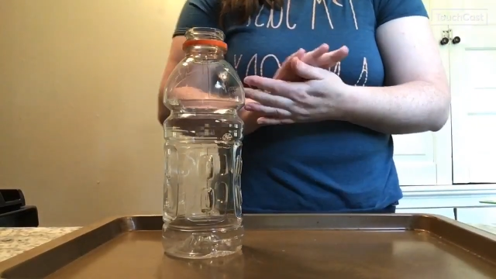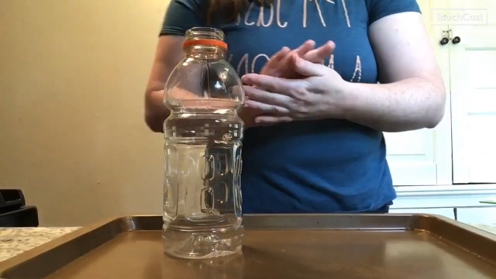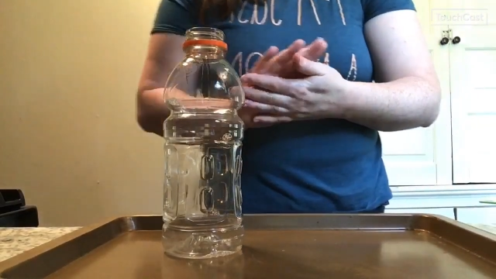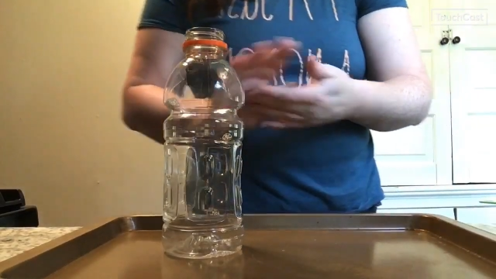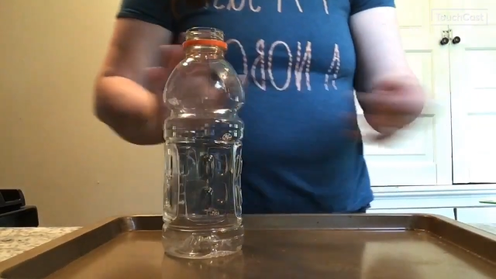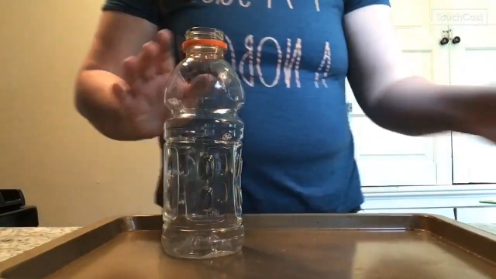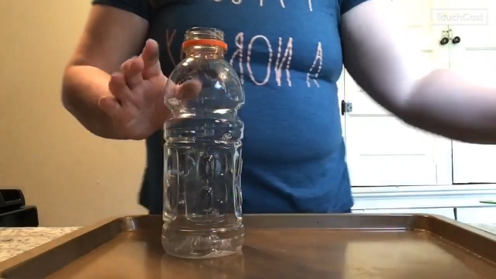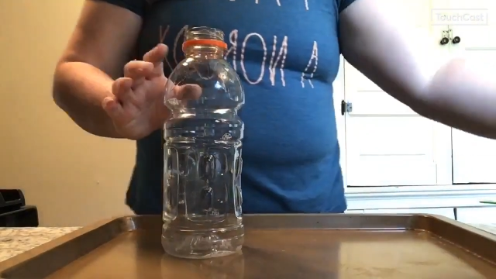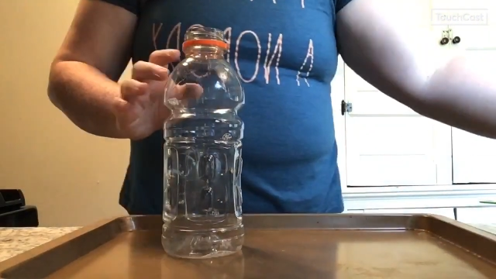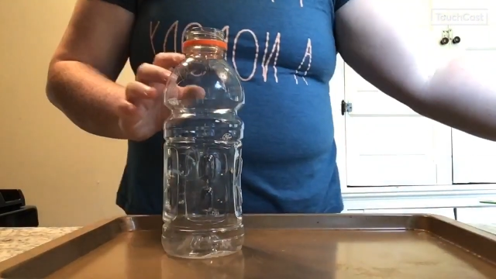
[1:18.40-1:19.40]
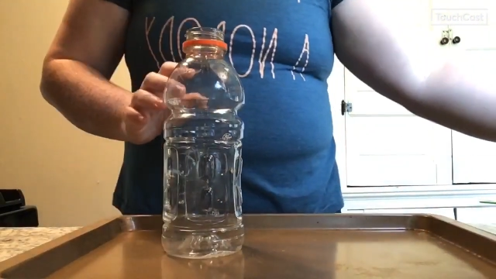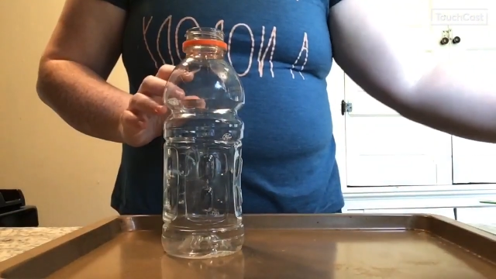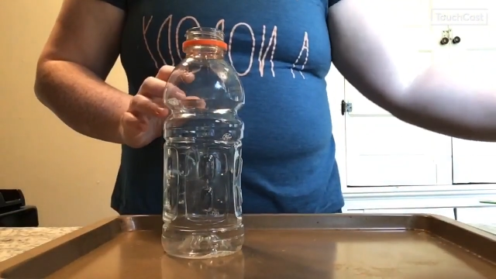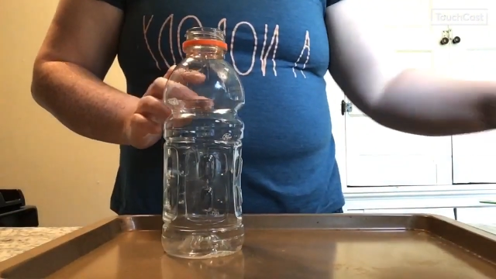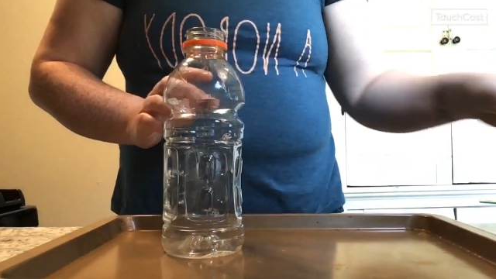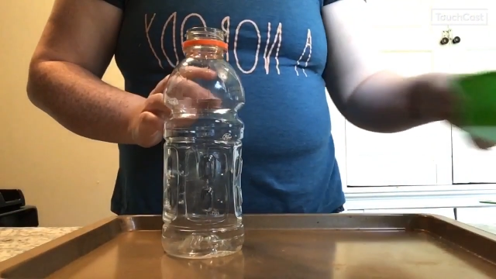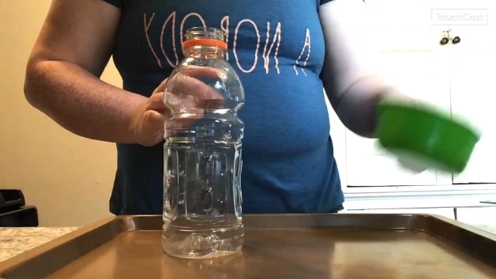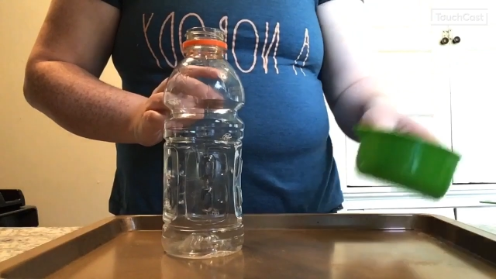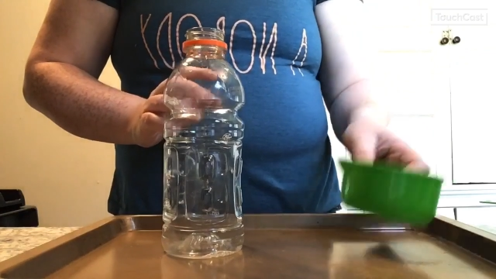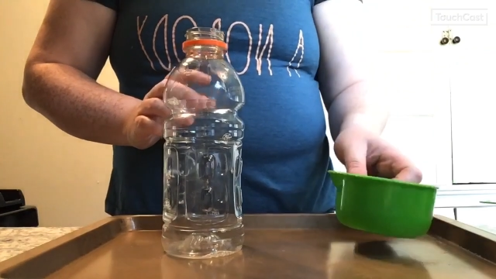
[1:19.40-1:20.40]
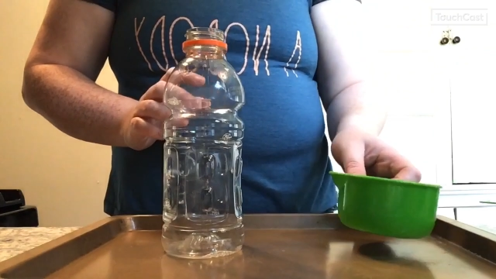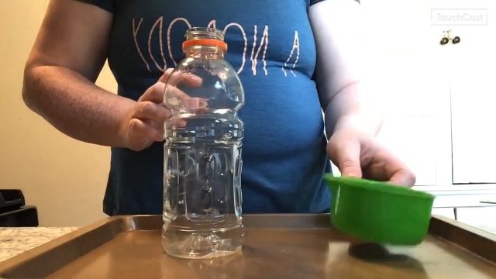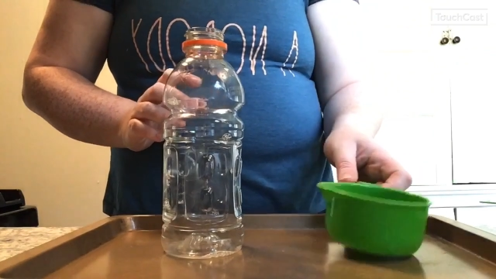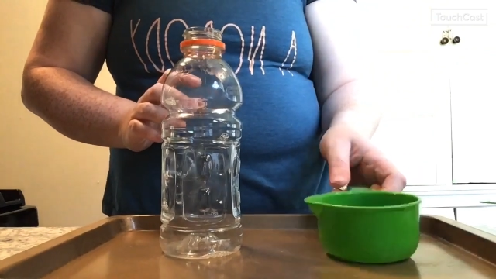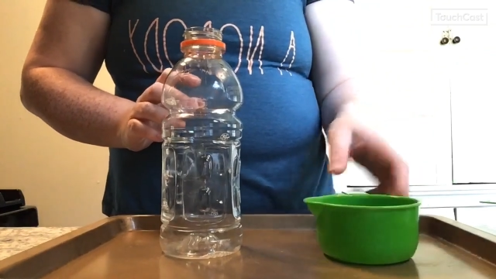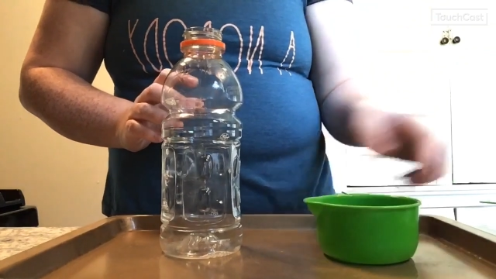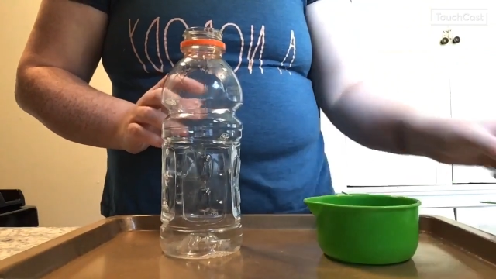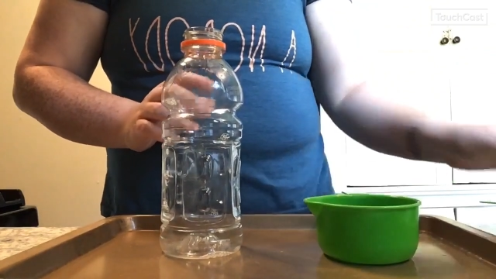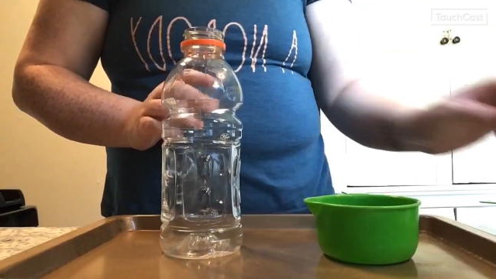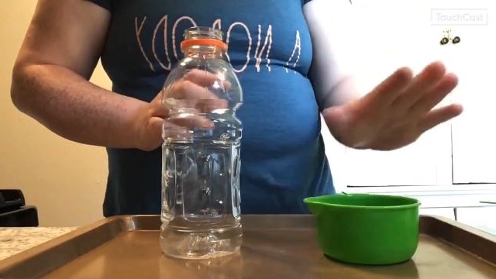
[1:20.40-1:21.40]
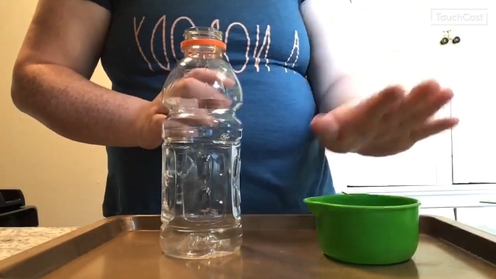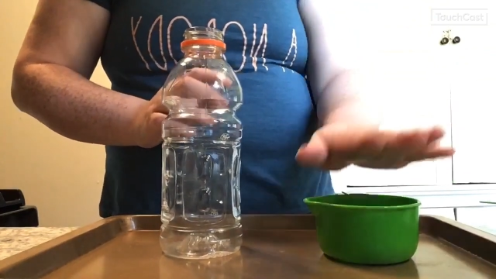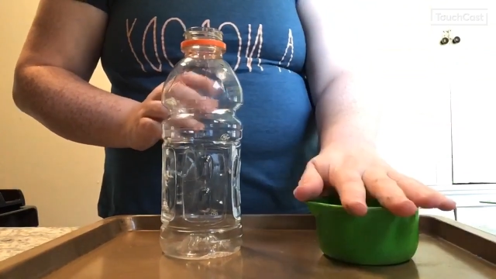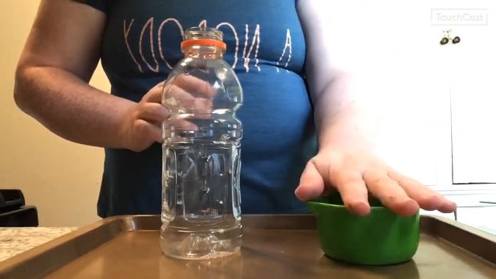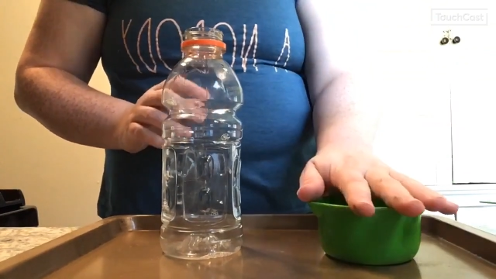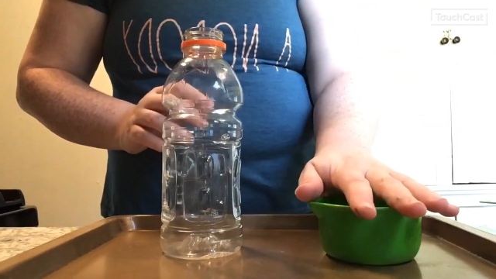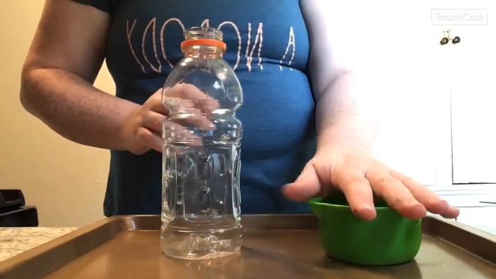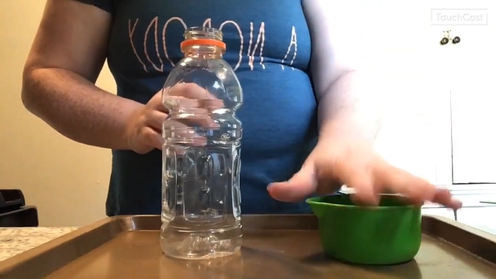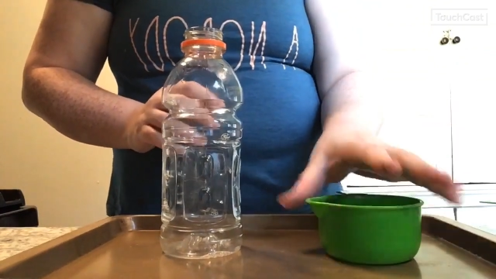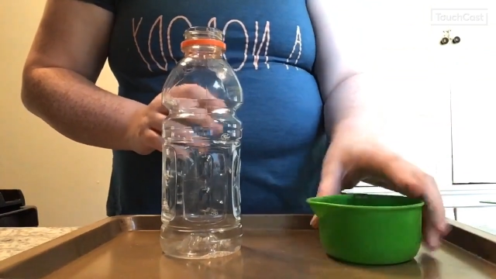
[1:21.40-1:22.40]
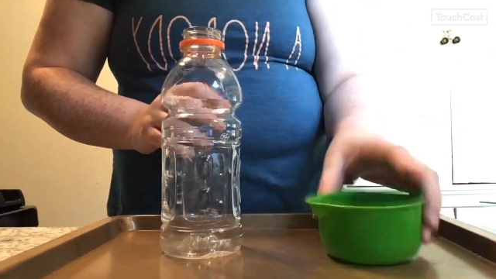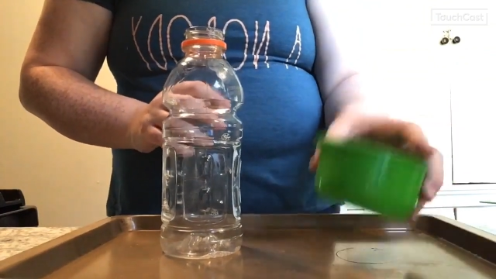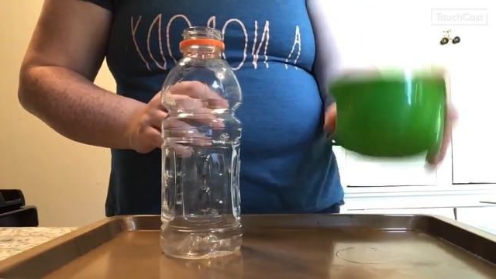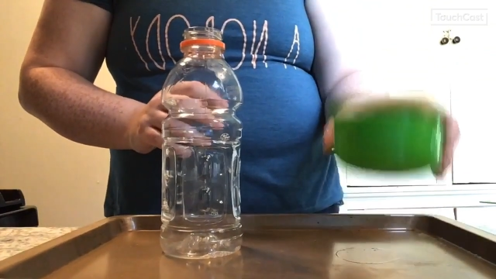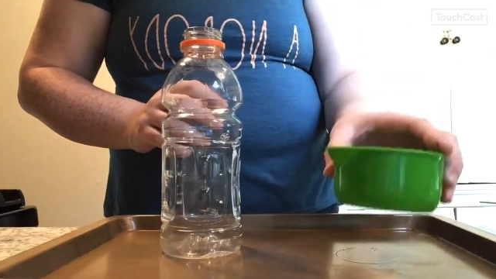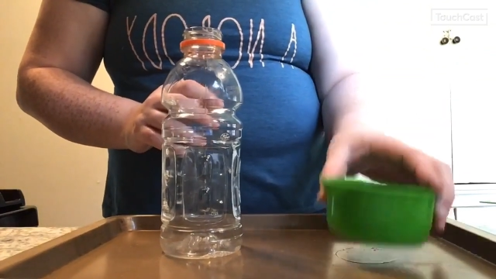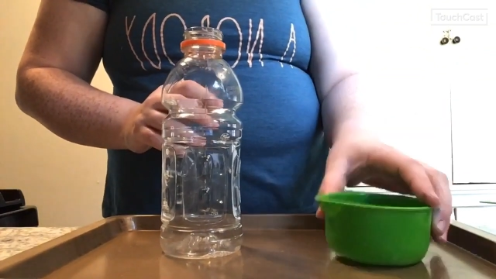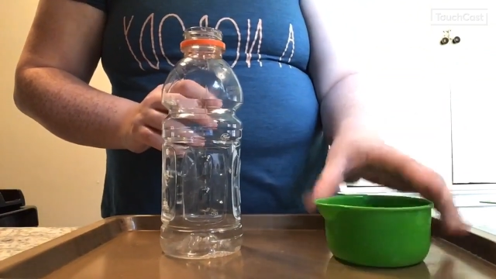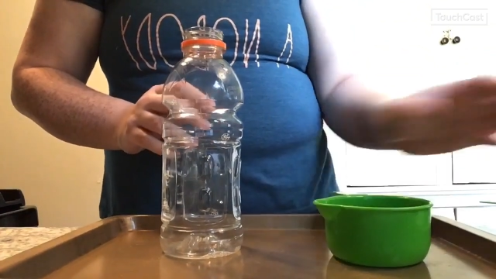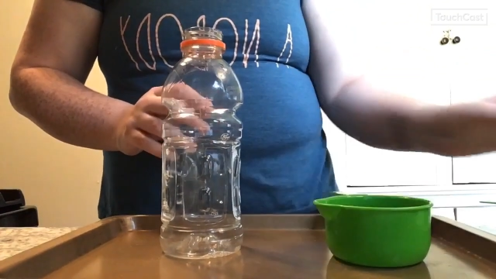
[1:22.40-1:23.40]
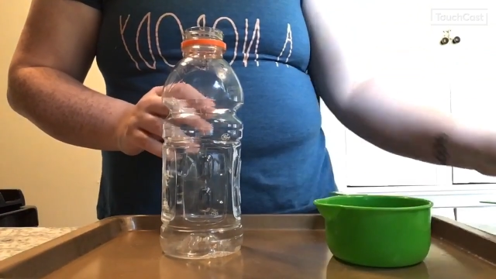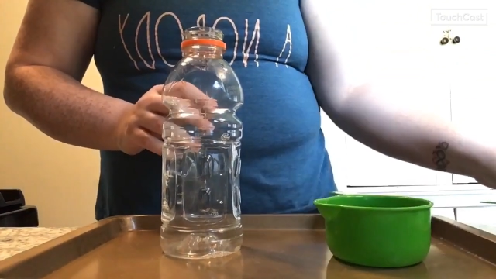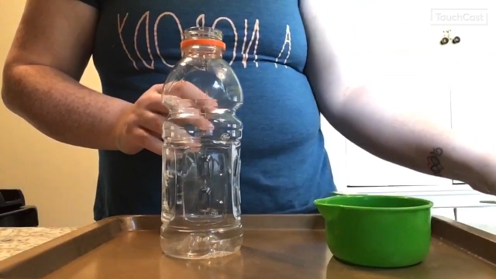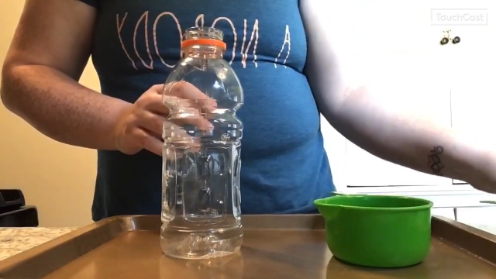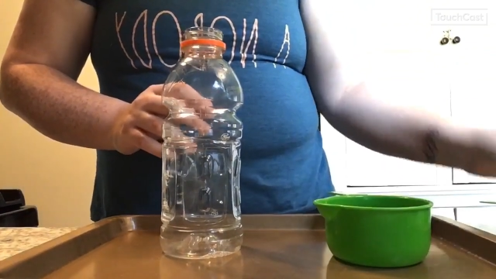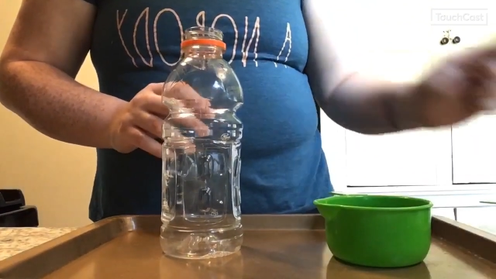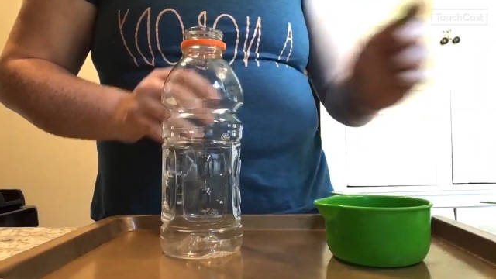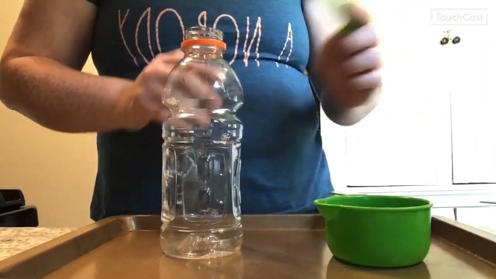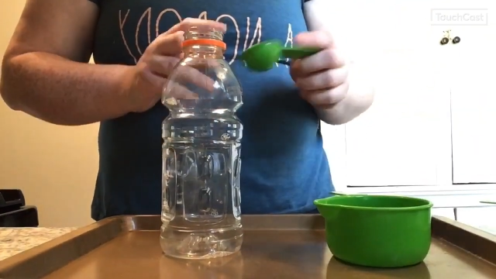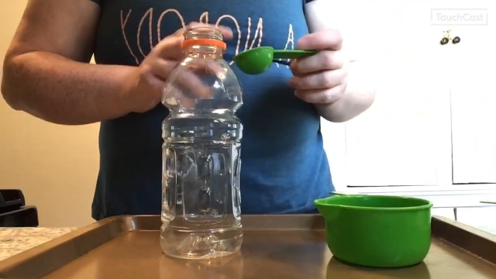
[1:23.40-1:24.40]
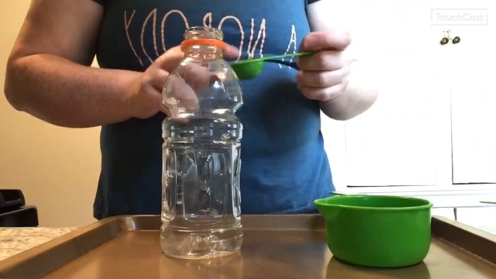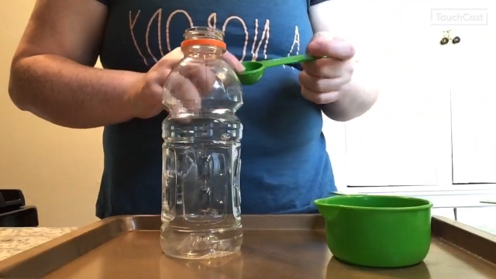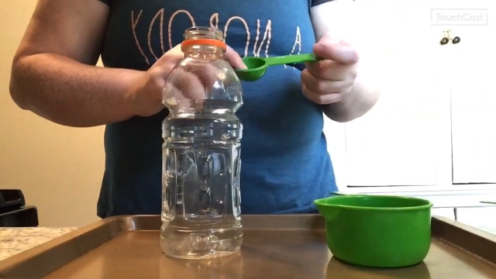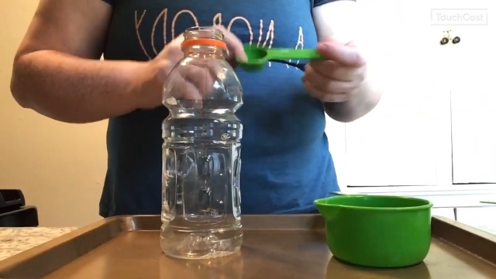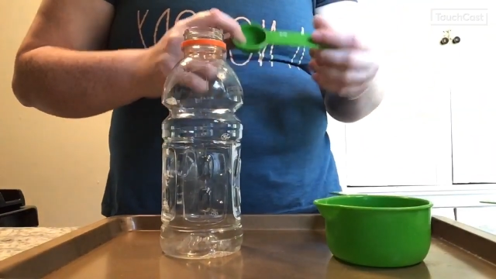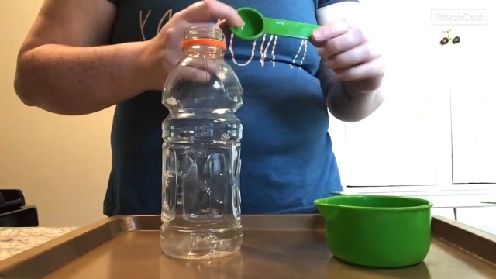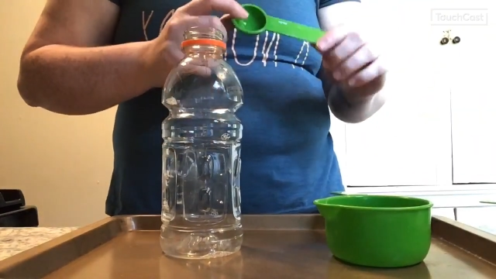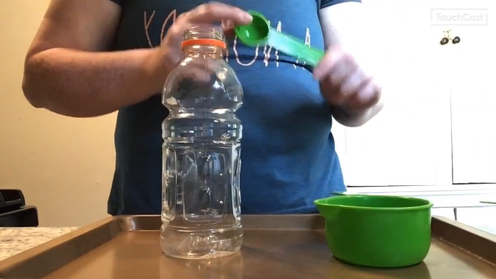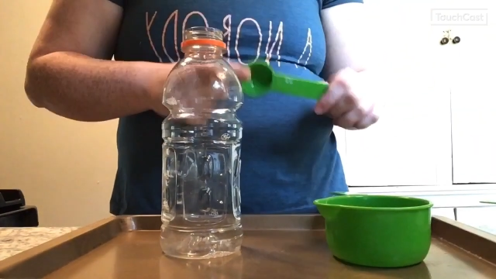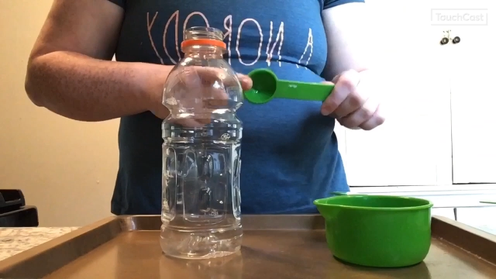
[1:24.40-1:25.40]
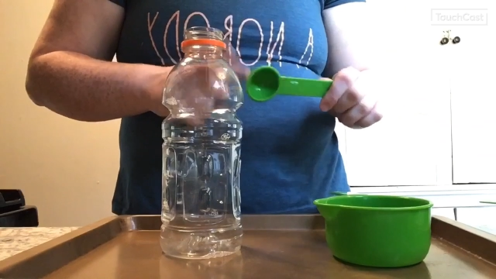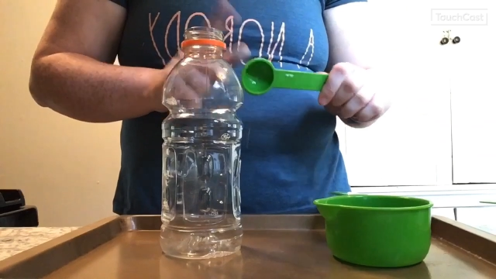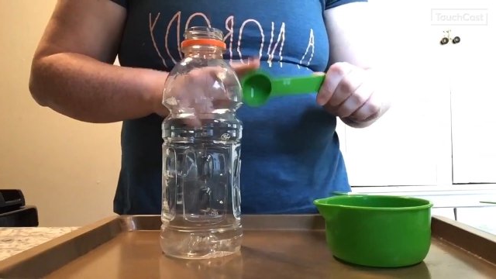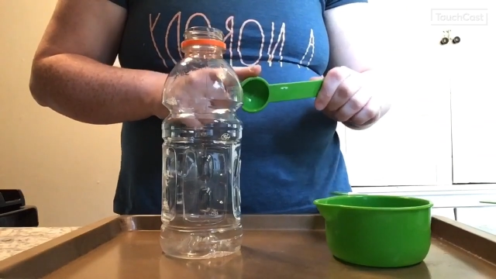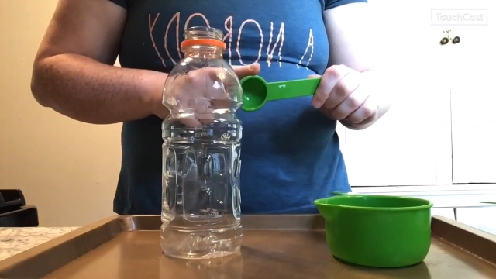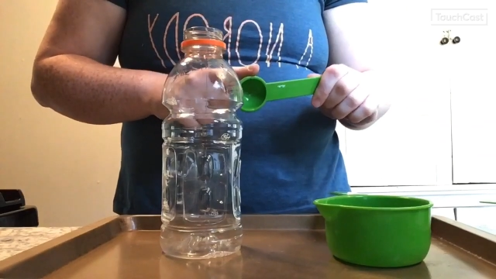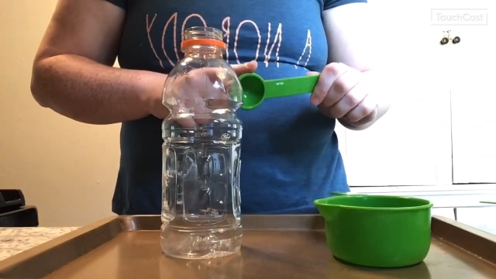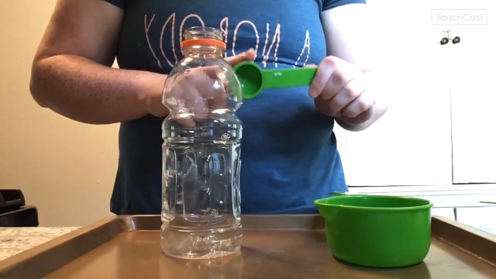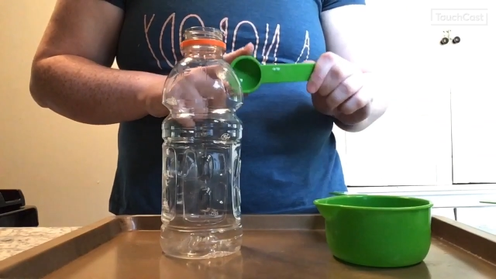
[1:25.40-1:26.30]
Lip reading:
No face is visible, so there are no lips to read.